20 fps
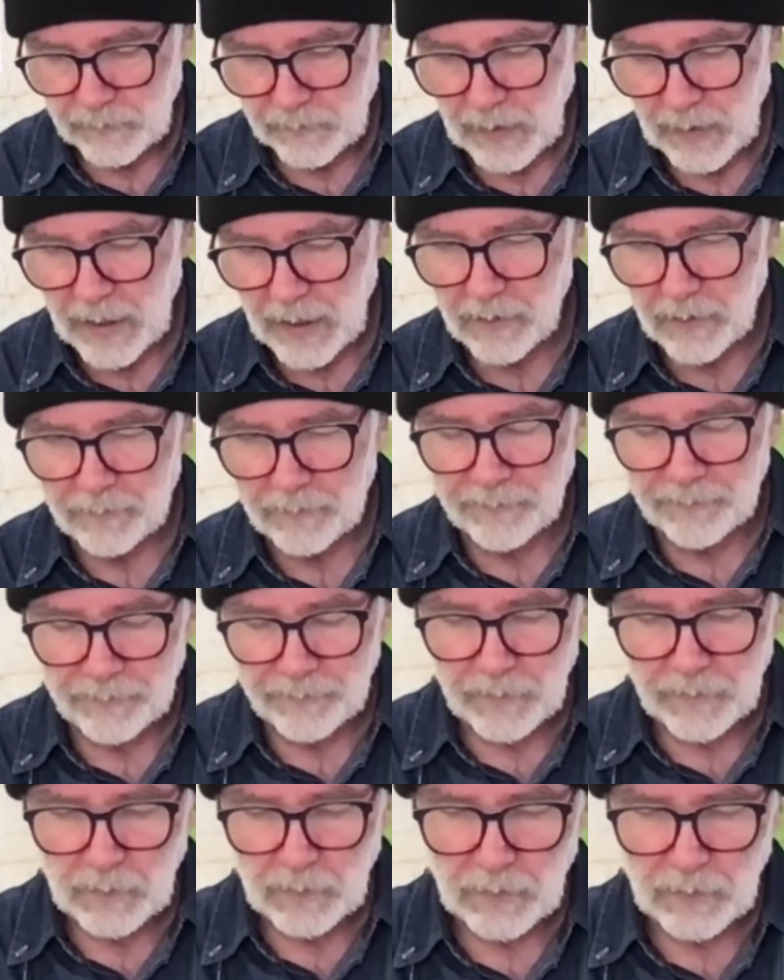Now,
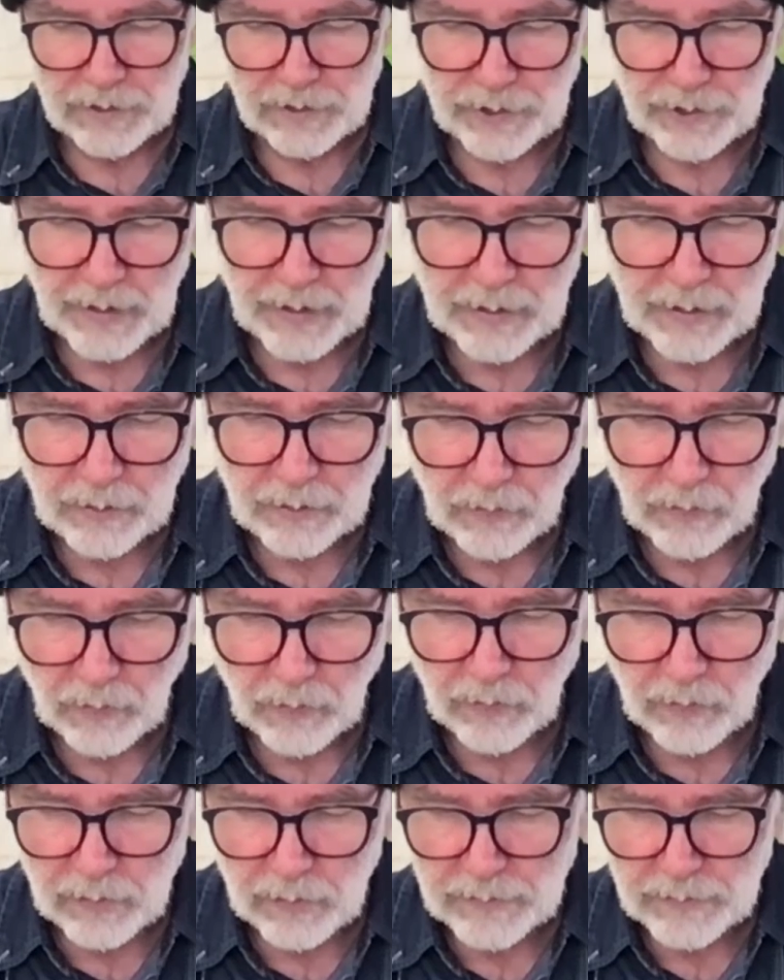once you get your
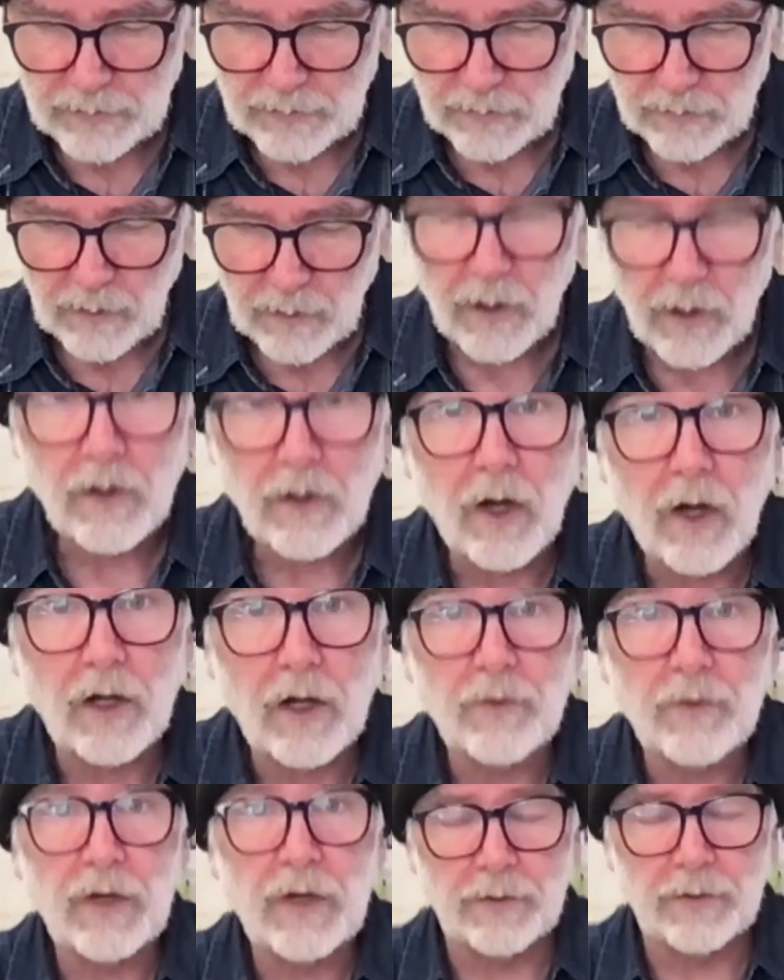holes all the way